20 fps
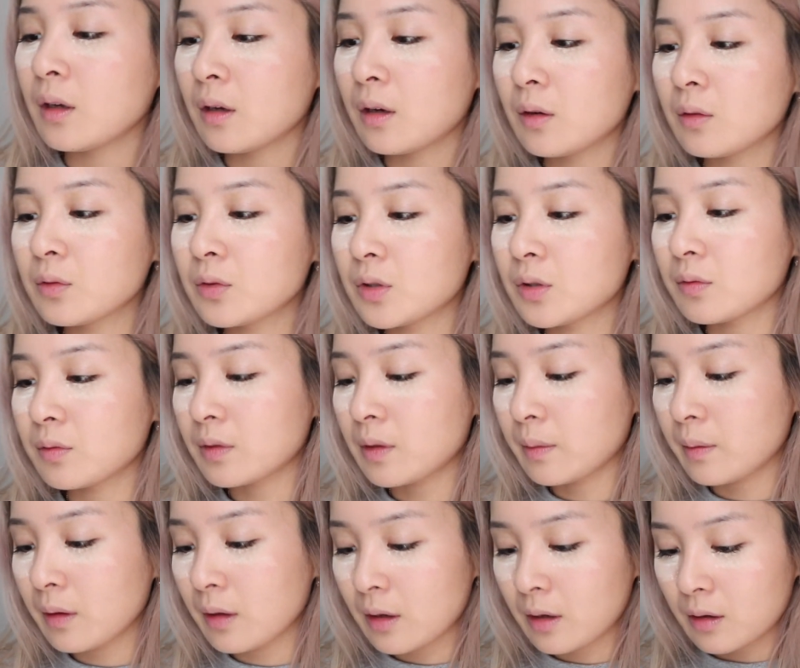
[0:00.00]
Oh shoot,
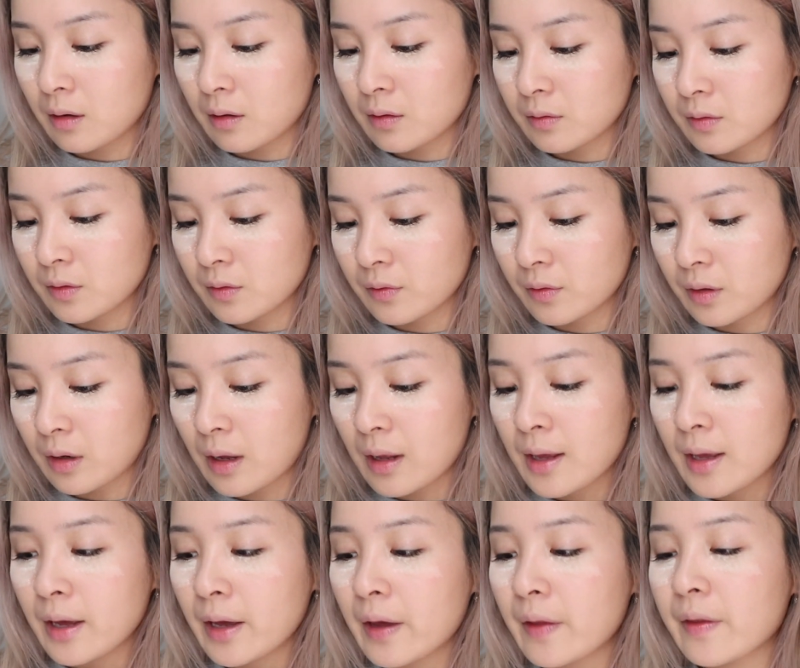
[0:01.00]
something I also forgot.
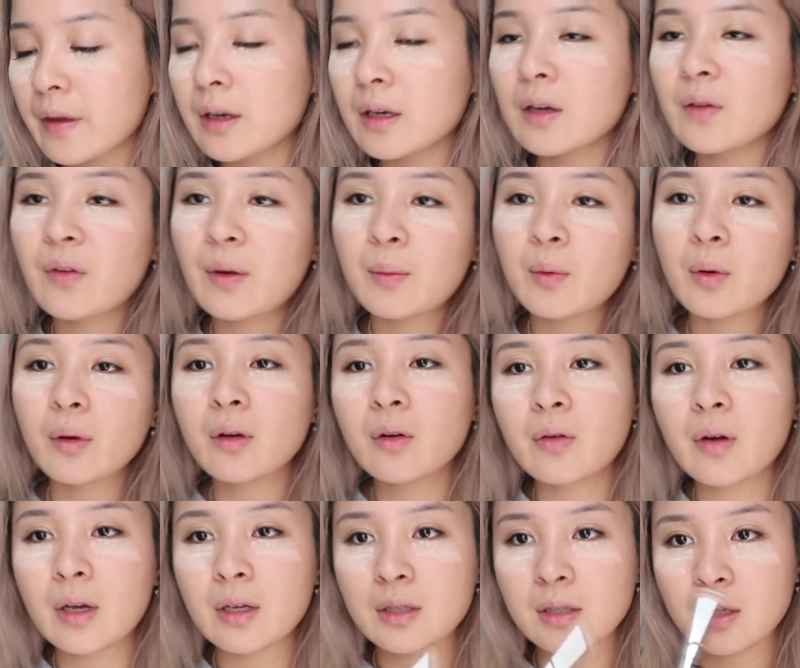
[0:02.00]
And then if I'm going
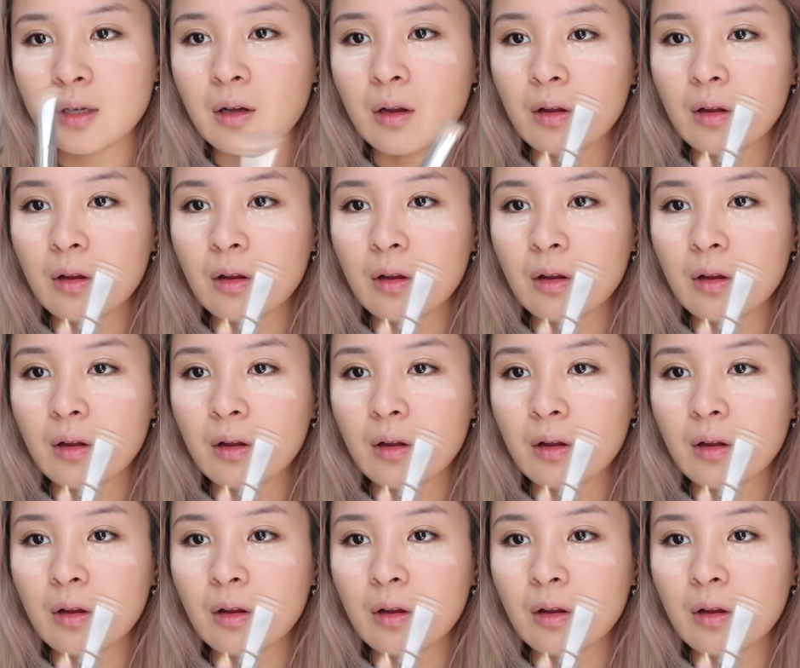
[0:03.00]
crazy,